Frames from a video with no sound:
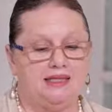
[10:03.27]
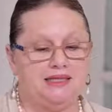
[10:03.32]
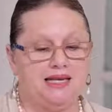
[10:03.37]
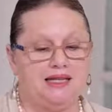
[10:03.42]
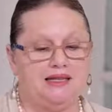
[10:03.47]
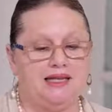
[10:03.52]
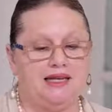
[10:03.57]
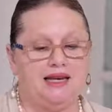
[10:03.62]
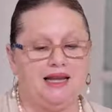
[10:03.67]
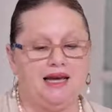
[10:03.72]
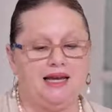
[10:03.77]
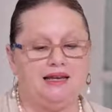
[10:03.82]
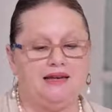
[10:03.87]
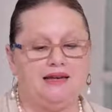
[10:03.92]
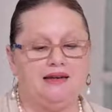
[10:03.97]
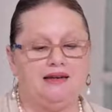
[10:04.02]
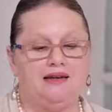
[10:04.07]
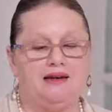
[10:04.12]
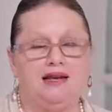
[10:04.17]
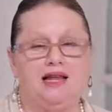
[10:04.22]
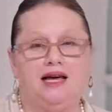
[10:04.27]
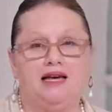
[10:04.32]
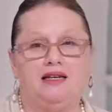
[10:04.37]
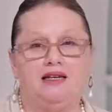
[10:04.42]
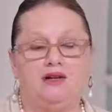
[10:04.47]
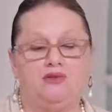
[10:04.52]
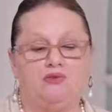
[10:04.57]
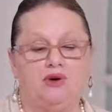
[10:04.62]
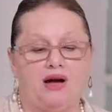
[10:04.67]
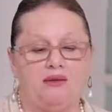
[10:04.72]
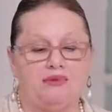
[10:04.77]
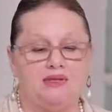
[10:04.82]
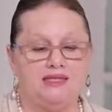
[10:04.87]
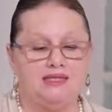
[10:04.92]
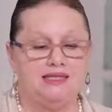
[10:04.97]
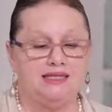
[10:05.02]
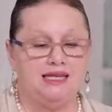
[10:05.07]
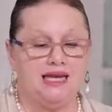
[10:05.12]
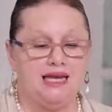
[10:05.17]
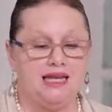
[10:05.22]
at the Lionel Roberts
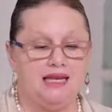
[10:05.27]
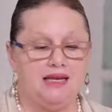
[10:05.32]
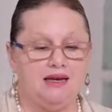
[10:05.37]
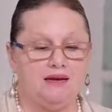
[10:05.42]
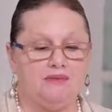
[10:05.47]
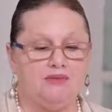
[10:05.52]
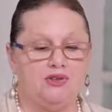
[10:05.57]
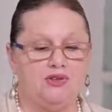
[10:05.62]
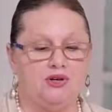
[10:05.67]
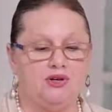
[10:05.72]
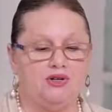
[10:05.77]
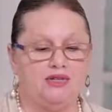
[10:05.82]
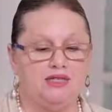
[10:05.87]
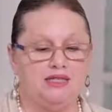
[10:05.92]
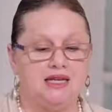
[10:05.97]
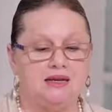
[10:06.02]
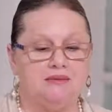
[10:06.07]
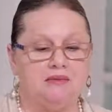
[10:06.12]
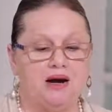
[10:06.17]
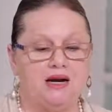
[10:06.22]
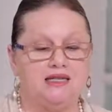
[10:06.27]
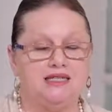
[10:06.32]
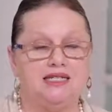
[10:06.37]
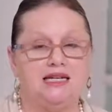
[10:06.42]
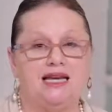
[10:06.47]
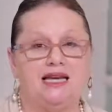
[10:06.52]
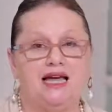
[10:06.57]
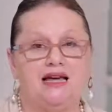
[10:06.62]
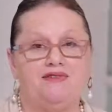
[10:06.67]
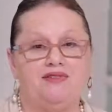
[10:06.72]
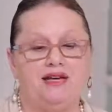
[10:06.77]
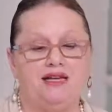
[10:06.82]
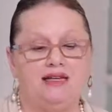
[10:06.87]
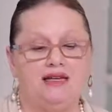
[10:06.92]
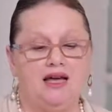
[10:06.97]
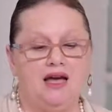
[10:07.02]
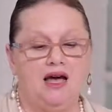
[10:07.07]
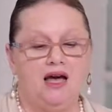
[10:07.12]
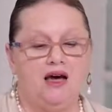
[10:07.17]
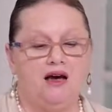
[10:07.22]
Stadium, Thursday, March 11th
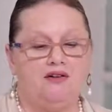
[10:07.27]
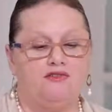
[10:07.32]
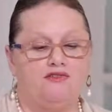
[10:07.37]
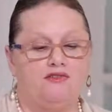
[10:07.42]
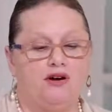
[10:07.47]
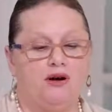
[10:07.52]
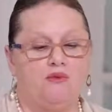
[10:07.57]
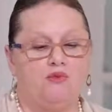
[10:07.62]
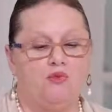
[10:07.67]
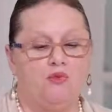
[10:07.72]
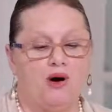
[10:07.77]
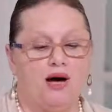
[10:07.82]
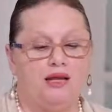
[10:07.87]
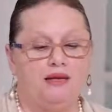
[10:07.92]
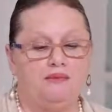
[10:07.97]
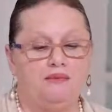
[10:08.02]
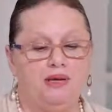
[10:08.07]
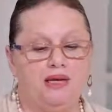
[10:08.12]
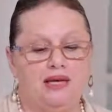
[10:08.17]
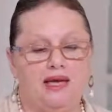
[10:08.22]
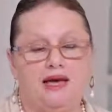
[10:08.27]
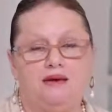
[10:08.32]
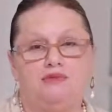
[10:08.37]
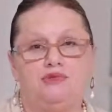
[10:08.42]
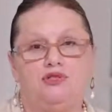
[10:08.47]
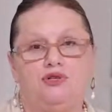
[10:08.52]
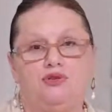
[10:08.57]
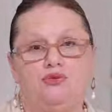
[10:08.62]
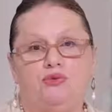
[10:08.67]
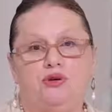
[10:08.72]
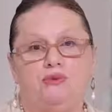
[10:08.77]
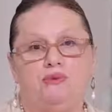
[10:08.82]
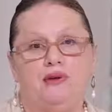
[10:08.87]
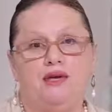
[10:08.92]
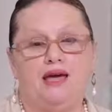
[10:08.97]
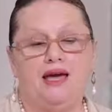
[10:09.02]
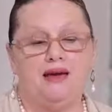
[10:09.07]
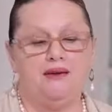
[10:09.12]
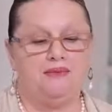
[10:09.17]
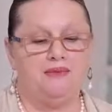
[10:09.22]
from 1 p.m. to 3
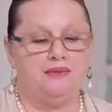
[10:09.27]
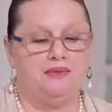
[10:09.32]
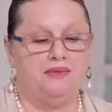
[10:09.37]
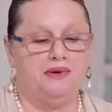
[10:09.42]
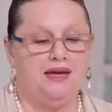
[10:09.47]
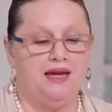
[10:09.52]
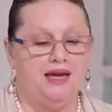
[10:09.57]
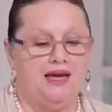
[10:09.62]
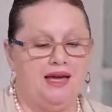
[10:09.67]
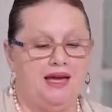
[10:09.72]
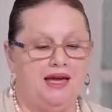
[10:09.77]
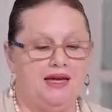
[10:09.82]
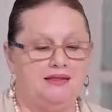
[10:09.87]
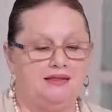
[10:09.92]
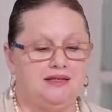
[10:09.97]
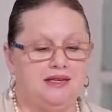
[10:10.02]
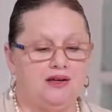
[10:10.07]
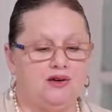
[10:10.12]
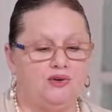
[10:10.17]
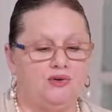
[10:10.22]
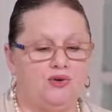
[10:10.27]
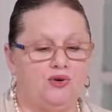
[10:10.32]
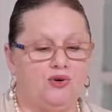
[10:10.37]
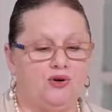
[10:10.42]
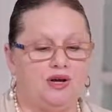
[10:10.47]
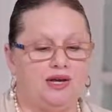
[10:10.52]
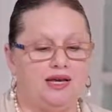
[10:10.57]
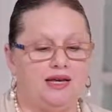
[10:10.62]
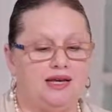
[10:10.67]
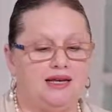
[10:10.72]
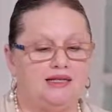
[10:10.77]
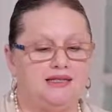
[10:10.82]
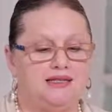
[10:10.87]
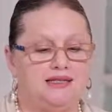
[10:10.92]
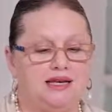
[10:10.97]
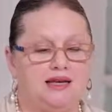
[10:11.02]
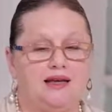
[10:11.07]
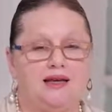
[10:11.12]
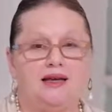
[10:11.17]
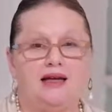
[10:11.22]
p.m. In St. Croix,
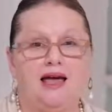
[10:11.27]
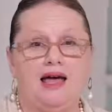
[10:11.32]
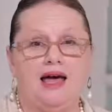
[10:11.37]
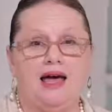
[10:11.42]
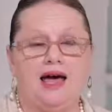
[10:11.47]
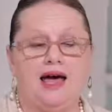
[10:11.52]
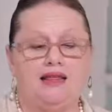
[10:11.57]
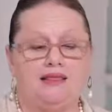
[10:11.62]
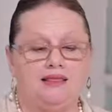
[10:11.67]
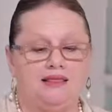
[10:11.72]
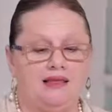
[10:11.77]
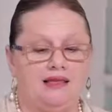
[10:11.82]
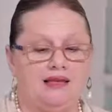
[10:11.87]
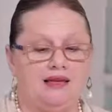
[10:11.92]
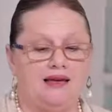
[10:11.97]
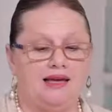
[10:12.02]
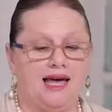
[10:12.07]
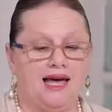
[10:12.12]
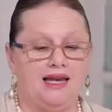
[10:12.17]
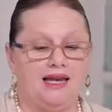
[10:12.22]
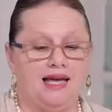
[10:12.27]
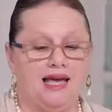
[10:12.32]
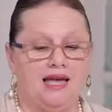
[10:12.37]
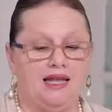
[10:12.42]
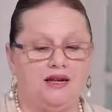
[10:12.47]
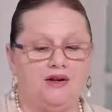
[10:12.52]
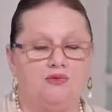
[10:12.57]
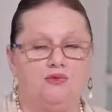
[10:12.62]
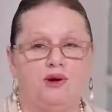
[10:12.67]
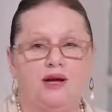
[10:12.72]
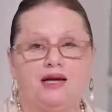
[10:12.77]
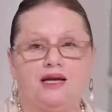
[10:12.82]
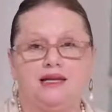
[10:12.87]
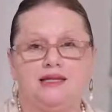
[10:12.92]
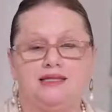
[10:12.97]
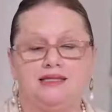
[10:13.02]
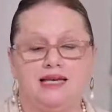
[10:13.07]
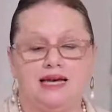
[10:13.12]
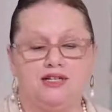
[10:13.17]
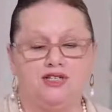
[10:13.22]
at the Canagata Rec
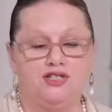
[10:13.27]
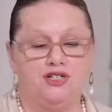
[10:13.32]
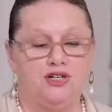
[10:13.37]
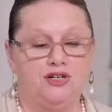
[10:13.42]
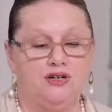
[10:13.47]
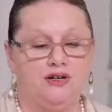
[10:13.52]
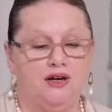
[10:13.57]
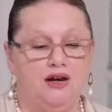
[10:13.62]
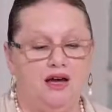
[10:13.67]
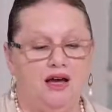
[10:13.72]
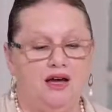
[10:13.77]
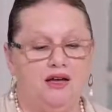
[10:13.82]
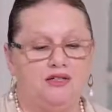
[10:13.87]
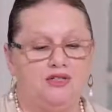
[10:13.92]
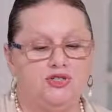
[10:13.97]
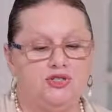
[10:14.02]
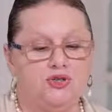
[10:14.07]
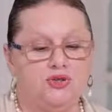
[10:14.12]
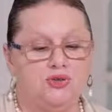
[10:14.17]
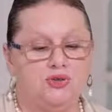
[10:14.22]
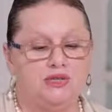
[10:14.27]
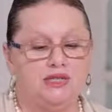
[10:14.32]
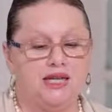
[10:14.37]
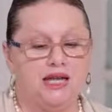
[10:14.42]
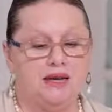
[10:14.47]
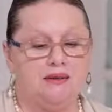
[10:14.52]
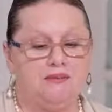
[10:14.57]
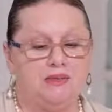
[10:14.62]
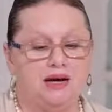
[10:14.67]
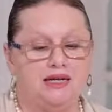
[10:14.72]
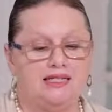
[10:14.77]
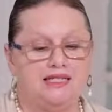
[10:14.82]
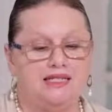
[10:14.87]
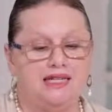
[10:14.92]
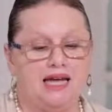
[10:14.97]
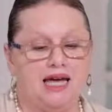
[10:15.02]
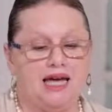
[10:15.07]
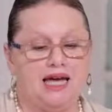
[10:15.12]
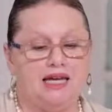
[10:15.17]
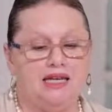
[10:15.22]
Center, Tuesday, March
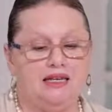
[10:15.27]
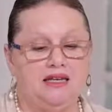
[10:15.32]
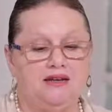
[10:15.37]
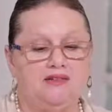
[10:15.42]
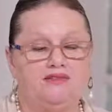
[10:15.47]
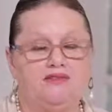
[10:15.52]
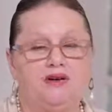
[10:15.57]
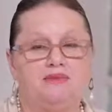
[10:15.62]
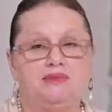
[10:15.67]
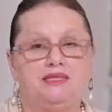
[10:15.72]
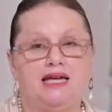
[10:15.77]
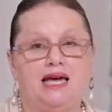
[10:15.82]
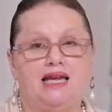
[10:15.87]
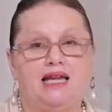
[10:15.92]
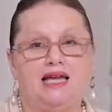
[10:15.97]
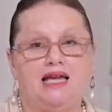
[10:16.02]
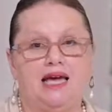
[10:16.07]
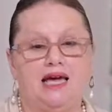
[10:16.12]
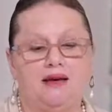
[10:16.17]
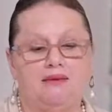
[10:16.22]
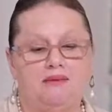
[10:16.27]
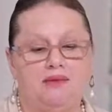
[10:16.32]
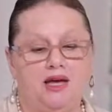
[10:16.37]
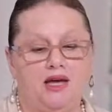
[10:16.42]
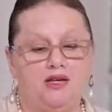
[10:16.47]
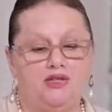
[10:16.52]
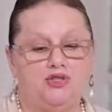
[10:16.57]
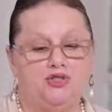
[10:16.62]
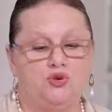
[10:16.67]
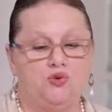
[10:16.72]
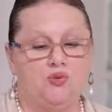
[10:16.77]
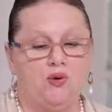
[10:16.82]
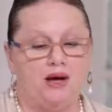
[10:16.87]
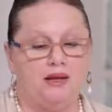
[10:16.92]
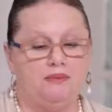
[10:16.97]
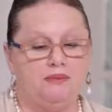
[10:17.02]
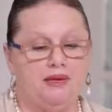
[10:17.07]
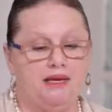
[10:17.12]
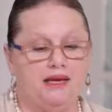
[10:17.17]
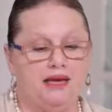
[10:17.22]
9th from 10 a.m. to
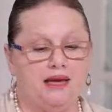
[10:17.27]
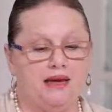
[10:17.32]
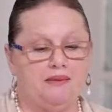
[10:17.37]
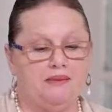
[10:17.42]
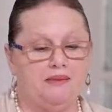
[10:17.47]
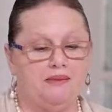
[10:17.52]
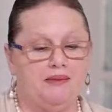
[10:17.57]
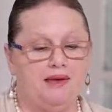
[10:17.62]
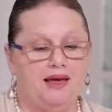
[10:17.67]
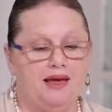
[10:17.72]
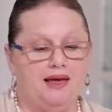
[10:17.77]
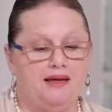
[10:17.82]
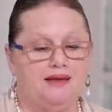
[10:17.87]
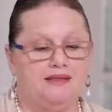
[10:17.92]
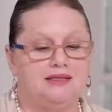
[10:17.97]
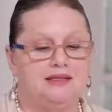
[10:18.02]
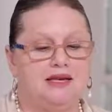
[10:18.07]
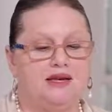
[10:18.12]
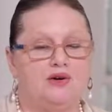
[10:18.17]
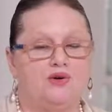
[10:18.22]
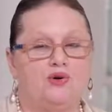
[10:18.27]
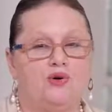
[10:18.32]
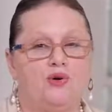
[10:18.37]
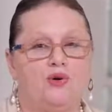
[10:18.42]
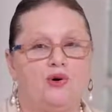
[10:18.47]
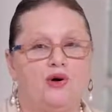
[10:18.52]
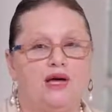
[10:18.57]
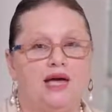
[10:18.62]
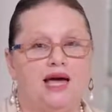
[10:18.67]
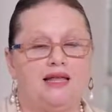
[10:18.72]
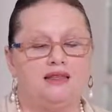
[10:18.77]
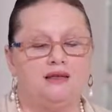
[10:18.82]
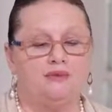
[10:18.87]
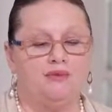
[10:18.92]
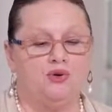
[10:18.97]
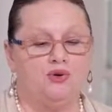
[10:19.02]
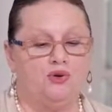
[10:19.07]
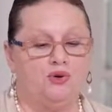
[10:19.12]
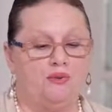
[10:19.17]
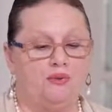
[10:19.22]
1 p.m. St. Croix at the
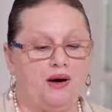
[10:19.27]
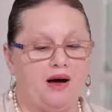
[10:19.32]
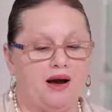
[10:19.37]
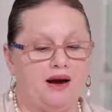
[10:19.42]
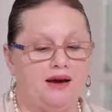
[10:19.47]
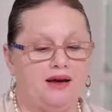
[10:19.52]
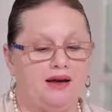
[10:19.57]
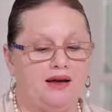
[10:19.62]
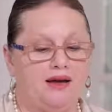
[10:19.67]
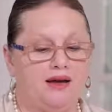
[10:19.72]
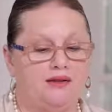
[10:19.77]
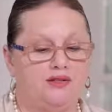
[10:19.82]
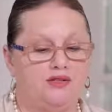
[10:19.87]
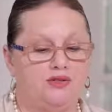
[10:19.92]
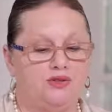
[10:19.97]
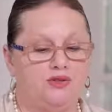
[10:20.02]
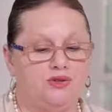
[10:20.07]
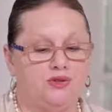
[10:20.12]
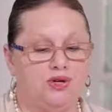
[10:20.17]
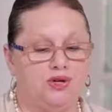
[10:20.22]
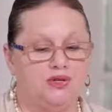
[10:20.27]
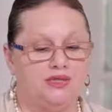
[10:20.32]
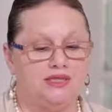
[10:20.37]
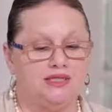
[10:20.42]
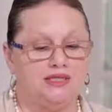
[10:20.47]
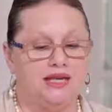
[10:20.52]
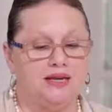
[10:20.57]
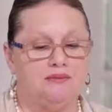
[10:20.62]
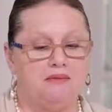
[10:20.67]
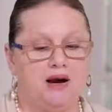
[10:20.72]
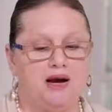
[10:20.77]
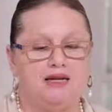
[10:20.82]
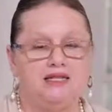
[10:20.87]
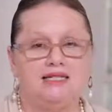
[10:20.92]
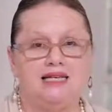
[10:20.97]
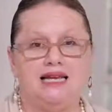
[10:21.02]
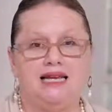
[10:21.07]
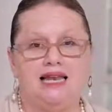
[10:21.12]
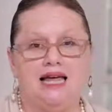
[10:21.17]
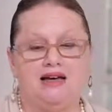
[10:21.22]
Bodo Park, Thursday, March
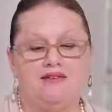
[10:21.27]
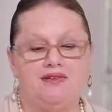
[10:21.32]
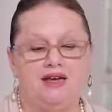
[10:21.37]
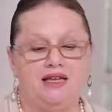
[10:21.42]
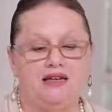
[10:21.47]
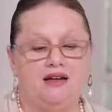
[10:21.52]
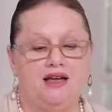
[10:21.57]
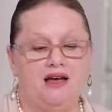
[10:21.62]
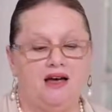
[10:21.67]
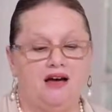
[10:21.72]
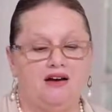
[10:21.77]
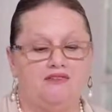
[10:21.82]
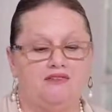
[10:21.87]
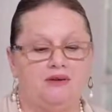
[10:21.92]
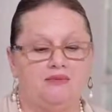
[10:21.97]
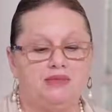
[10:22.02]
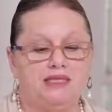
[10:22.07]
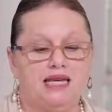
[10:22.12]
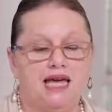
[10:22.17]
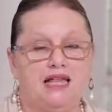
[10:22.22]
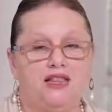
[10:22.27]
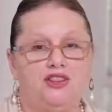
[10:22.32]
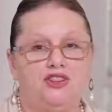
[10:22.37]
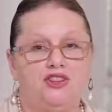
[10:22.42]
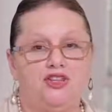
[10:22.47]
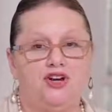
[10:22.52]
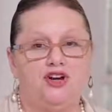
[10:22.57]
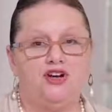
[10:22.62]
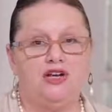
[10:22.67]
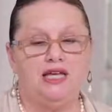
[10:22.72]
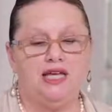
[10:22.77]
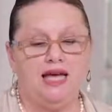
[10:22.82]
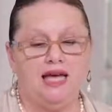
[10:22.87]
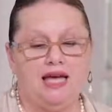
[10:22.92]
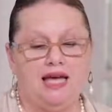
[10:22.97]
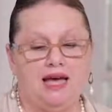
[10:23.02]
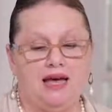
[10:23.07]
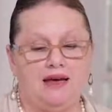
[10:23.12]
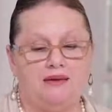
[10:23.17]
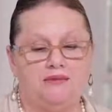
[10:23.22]
11th from 10:30
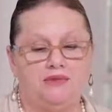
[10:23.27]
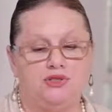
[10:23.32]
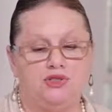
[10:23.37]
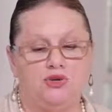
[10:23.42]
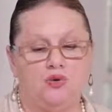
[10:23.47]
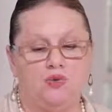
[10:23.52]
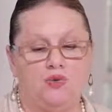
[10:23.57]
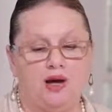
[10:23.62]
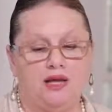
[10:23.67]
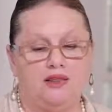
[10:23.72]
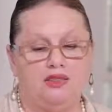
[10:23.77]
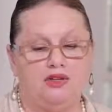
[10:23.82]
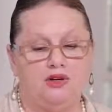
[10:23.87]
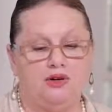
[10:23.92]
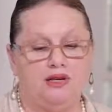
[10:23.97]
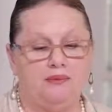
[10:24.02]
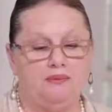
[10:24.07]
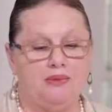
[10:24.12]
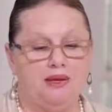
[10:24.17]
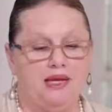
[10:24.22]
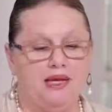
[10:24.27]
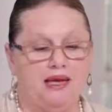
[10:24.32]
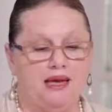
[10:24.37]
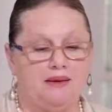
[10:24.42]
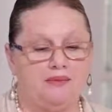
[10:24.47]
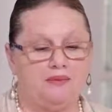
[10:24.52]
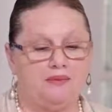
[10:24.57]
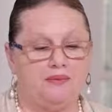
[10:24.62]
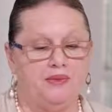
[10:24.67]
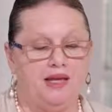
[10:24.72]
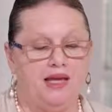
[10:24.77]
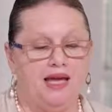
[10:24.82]
a.m. to 1:30 p.m.